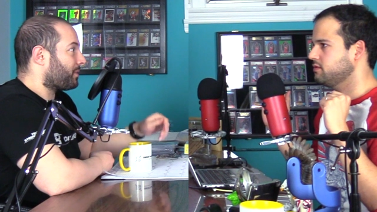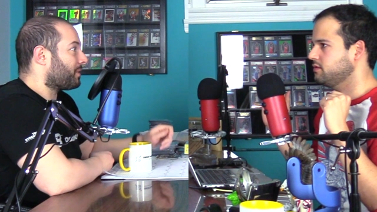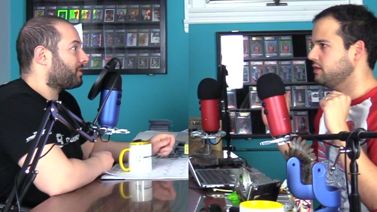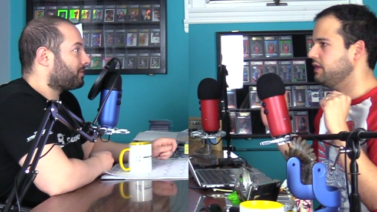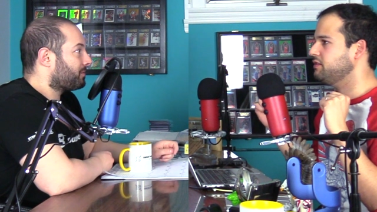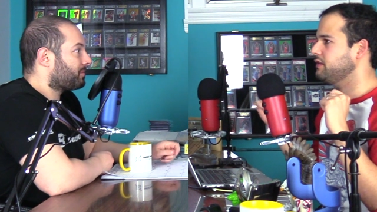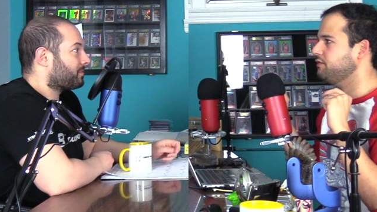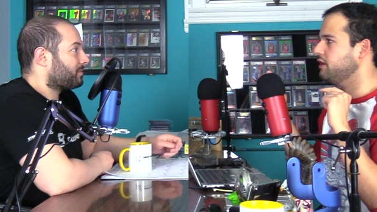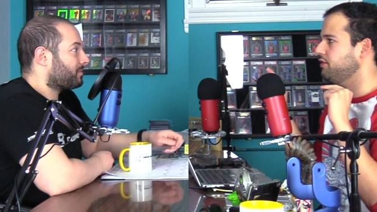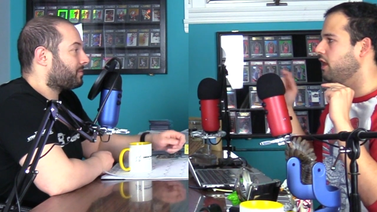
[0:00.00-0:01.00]
Speaker 1: unit.
Speaker 2: Even if
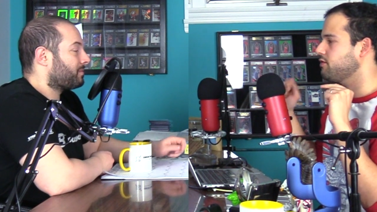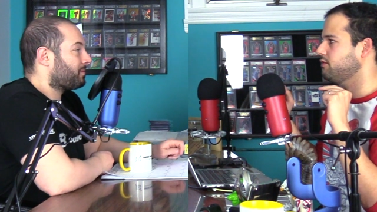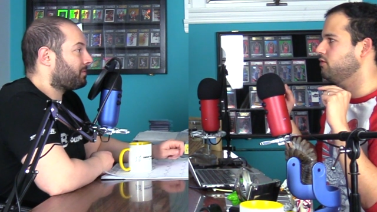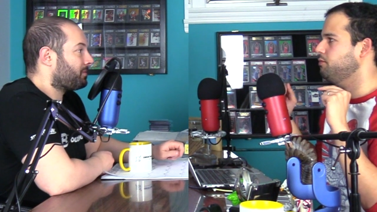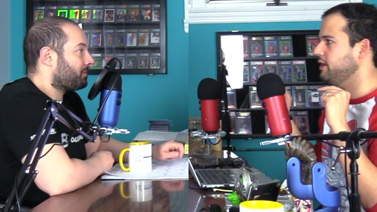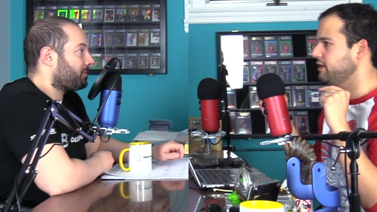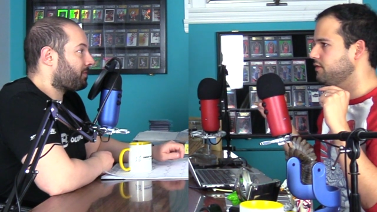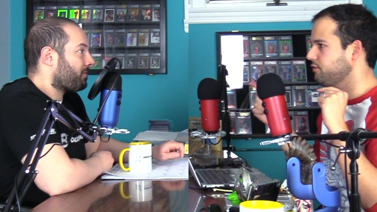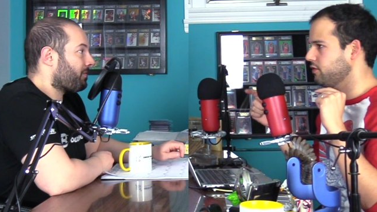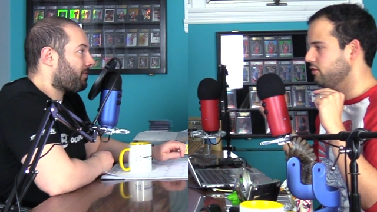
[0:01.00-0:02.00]
uh, the other two
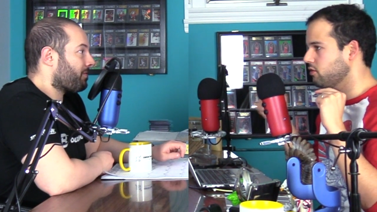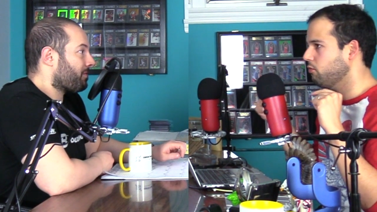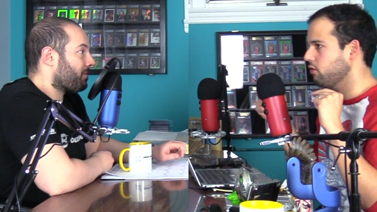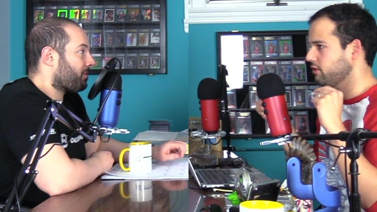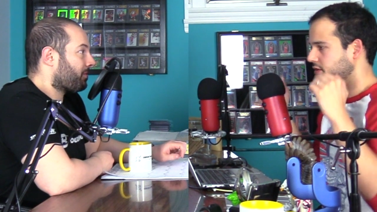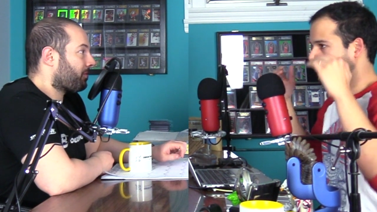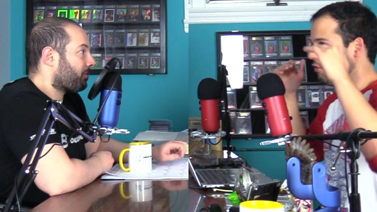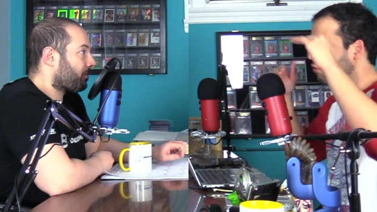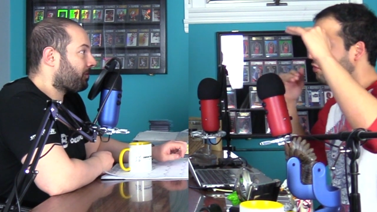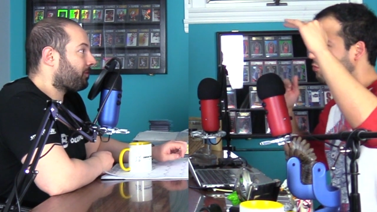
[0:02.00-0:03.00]
pays for your more the
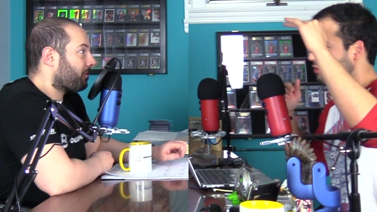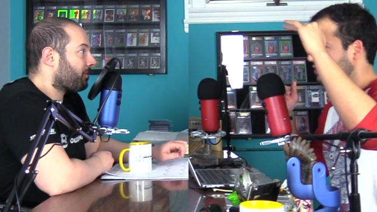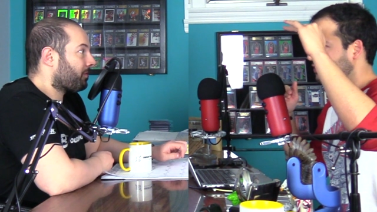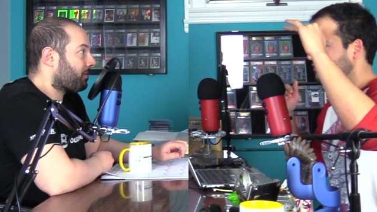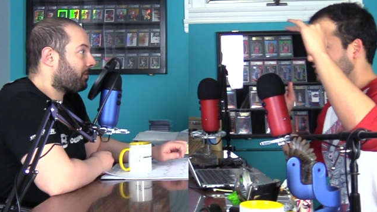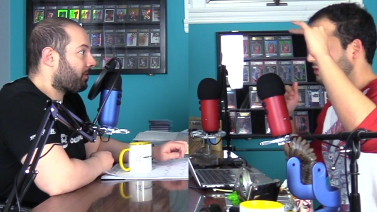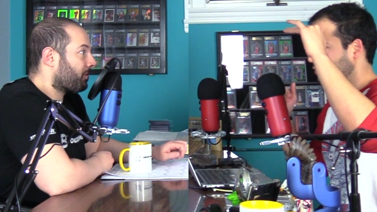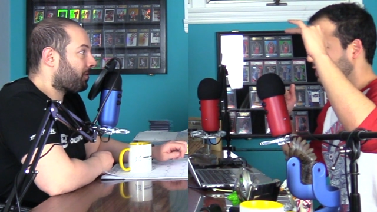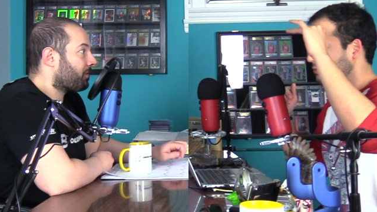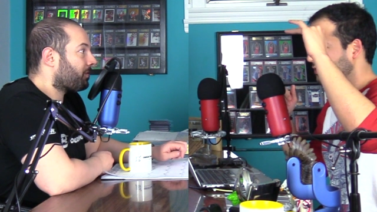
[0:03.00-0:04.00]
total mortgage of the
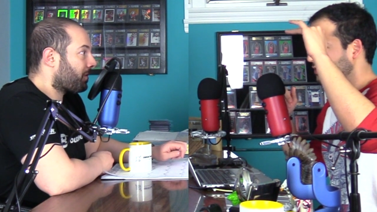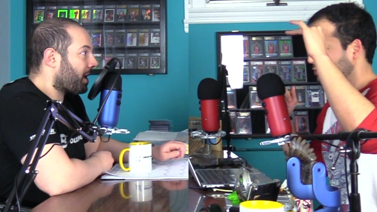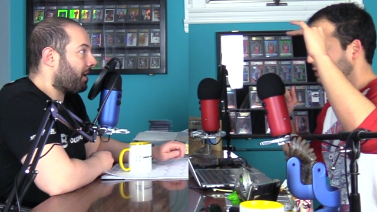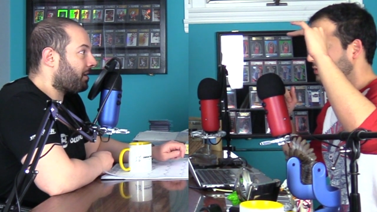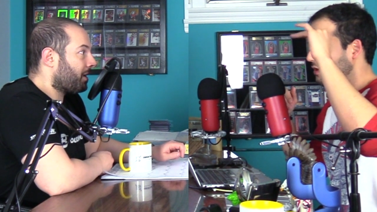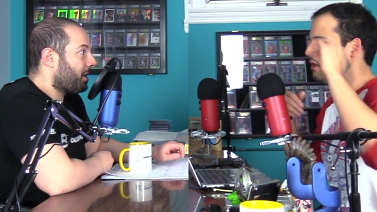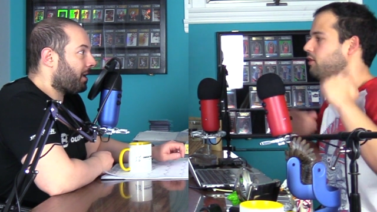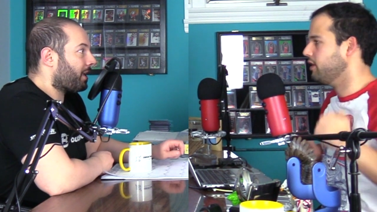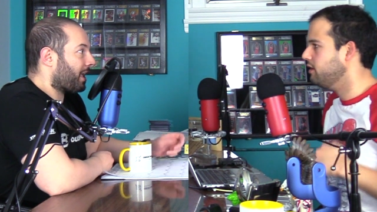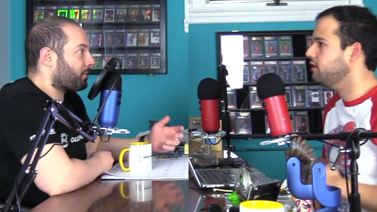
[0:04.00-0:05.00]
prop of the yeah. property.
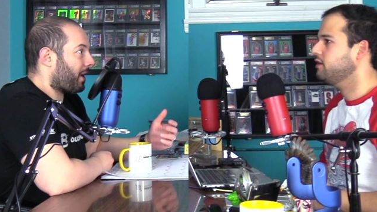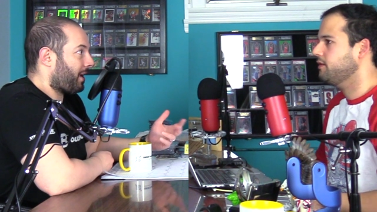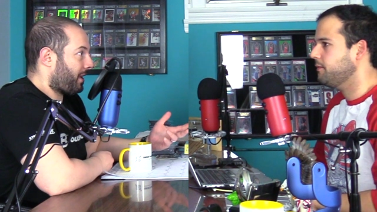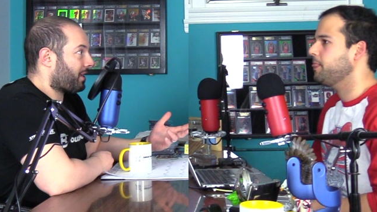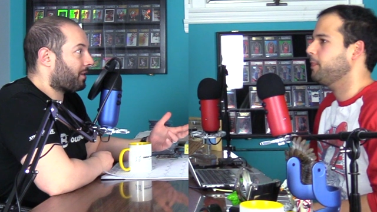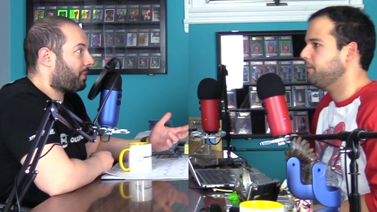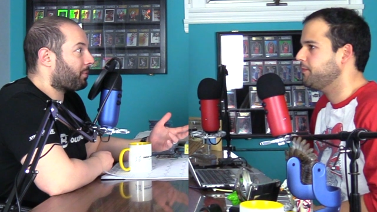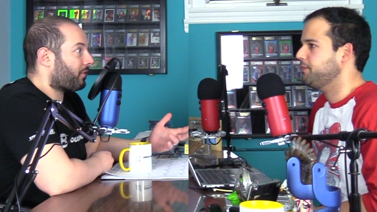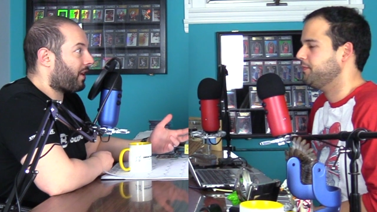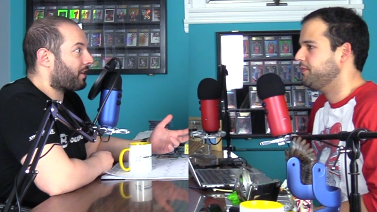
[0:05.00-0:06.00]
Okay. And that's
Speaker 1: why I think
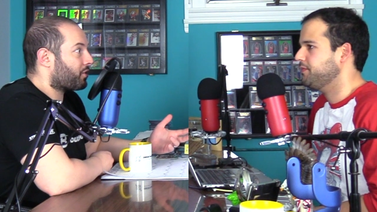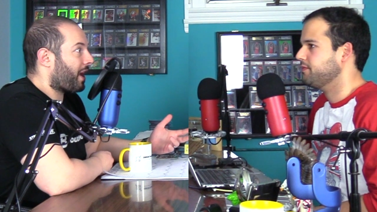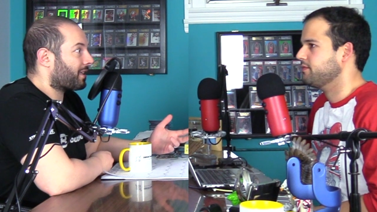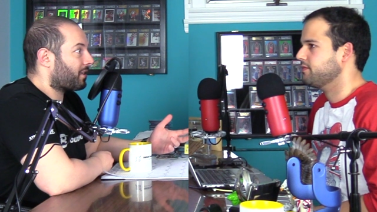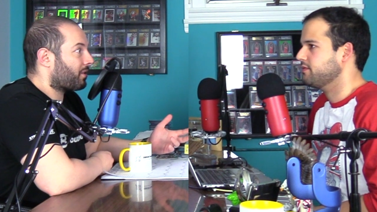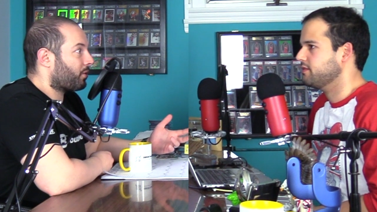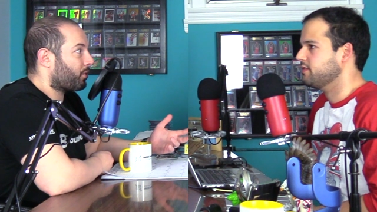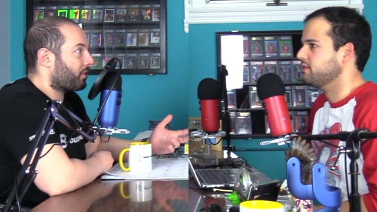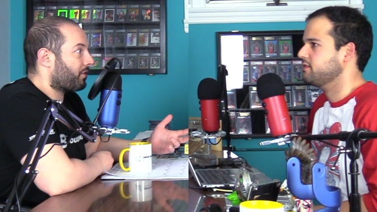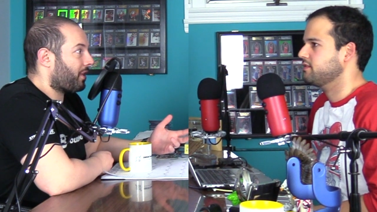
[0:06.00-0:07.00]
people are very attracted to two
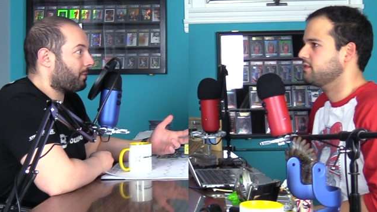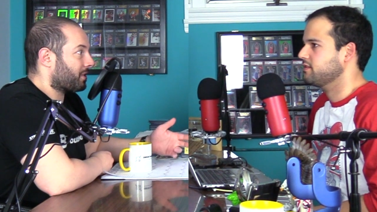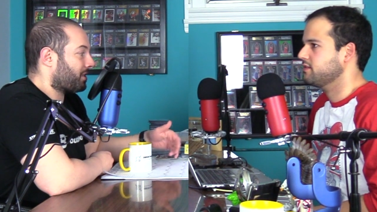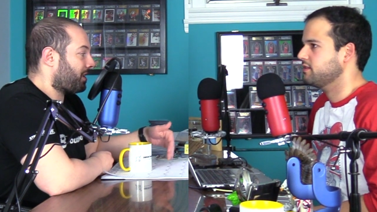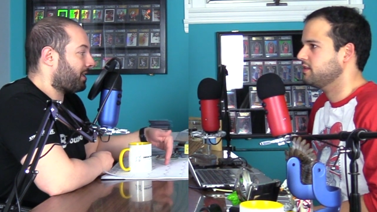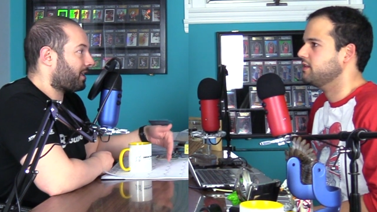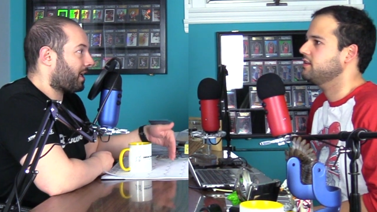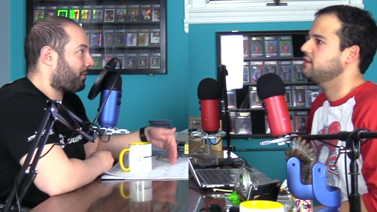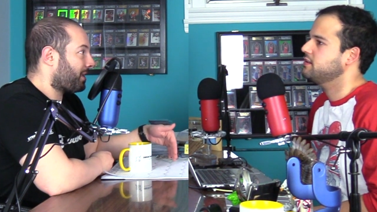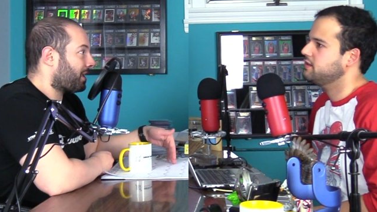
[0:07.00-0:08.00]
and three families because they think they
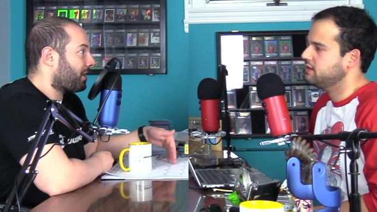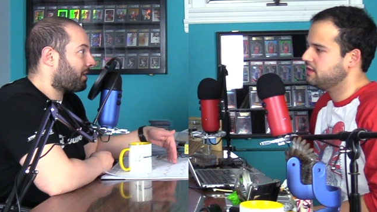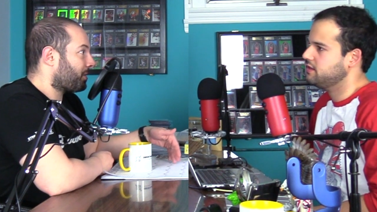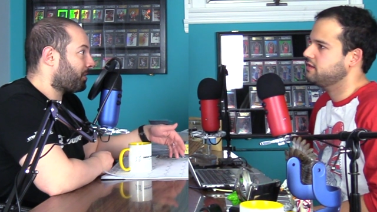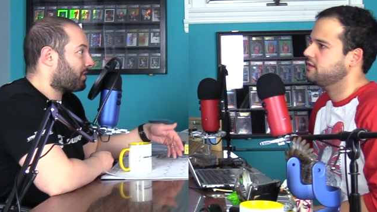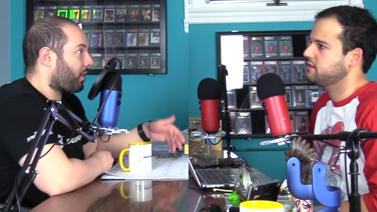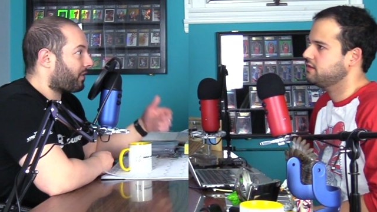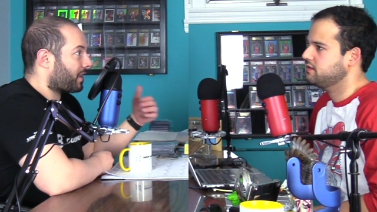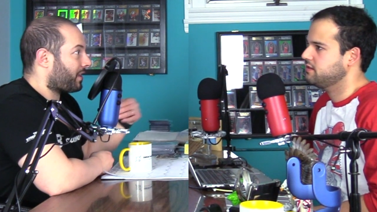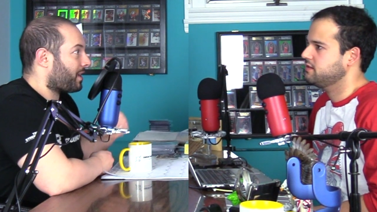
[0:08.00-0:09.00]
can rent out the other units to
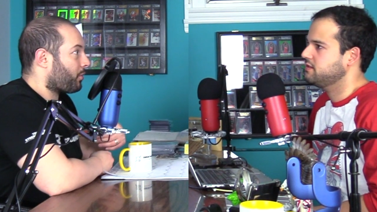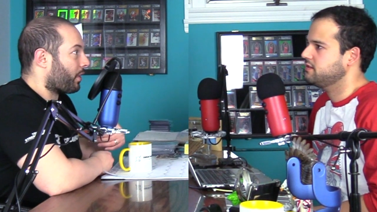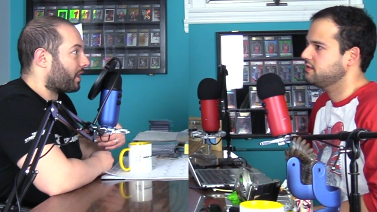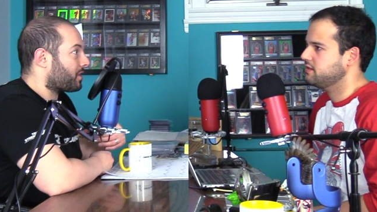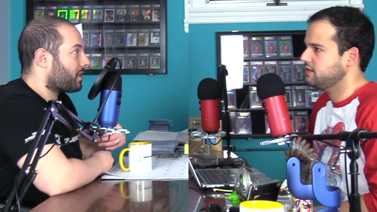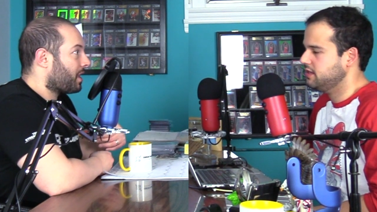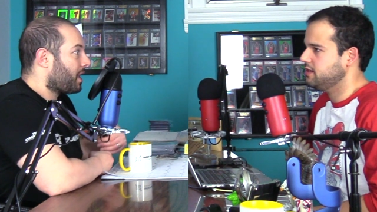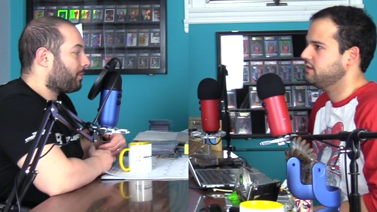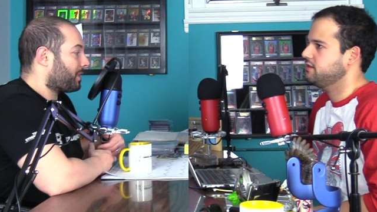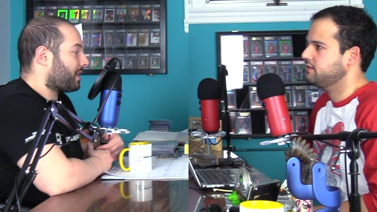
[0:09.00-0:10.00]
offset their mortgage.
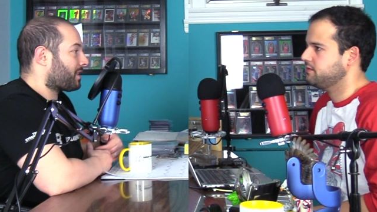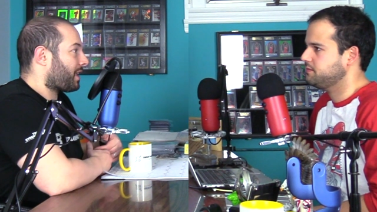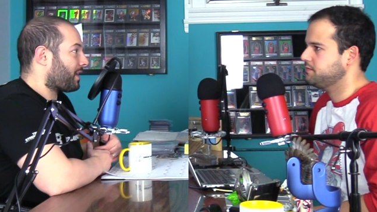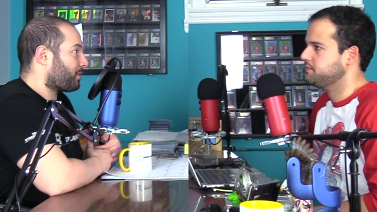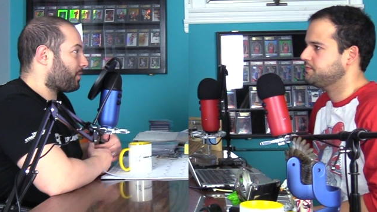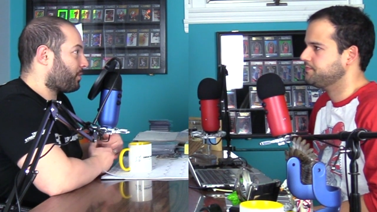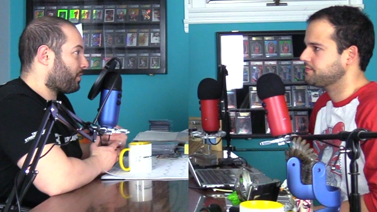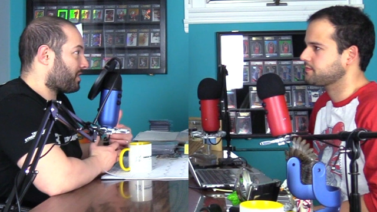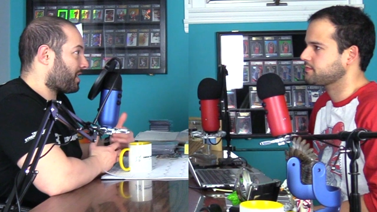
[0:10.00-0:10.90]
Yeah. But this allows you to do the